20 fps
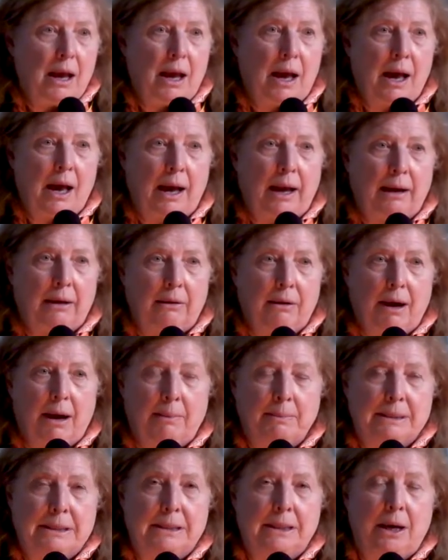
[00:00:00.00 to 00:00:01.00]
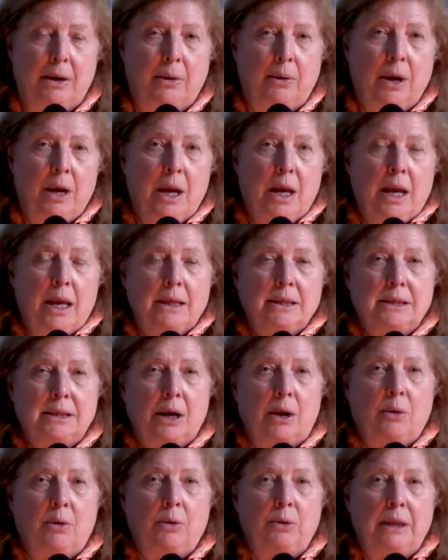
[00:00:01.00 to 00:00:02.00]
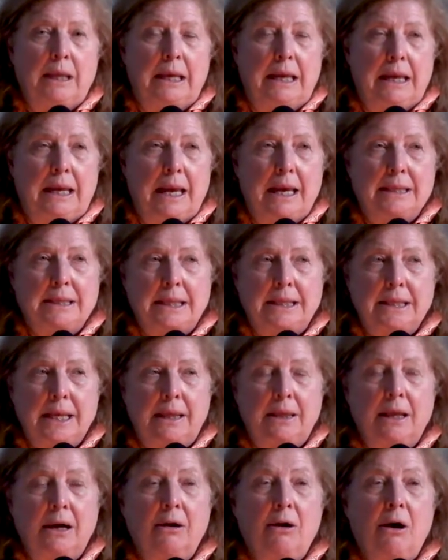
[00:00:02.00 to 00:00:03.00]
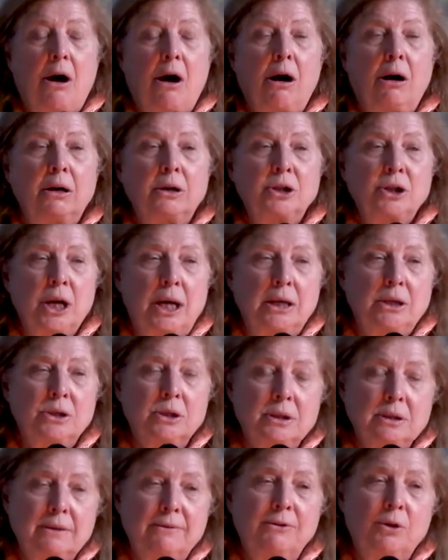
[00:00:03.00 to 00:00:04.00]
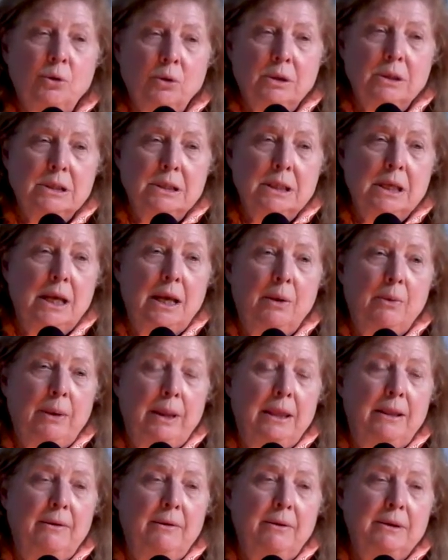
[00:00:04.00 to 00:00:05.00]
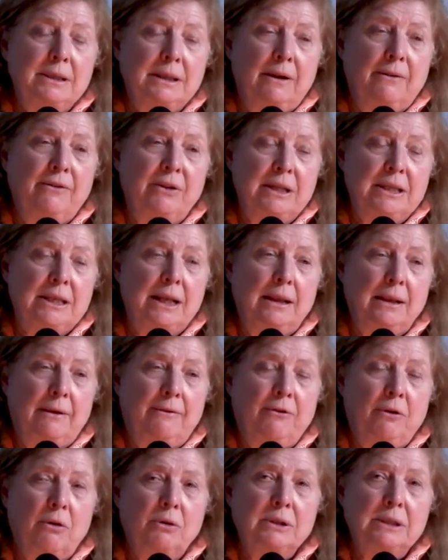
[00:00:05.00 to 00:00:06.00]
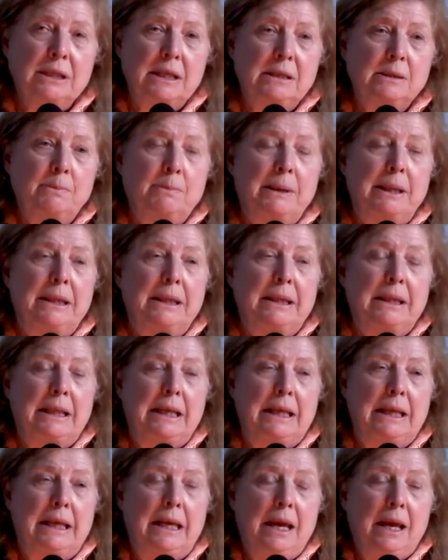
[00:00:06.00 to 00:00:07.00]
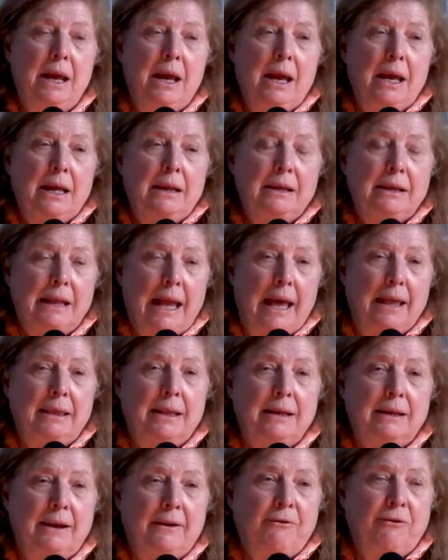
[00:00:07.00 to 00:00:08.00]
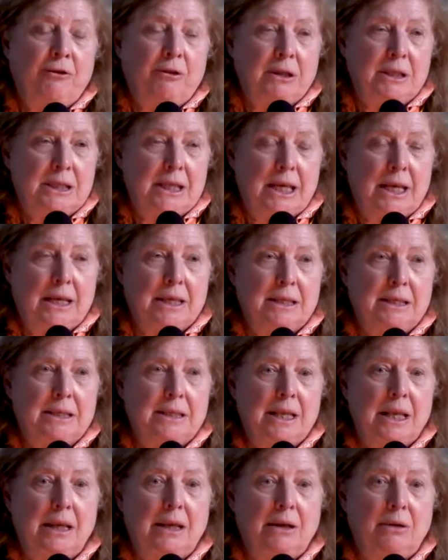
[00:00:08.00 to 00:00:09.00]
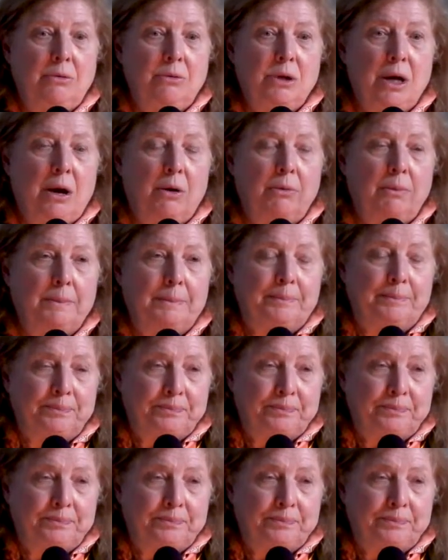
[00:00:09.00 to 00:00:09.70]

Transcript: higher up. So, so the as I said, there are changes, of course, with the Service à la Française, but the uh, the difference is that you don't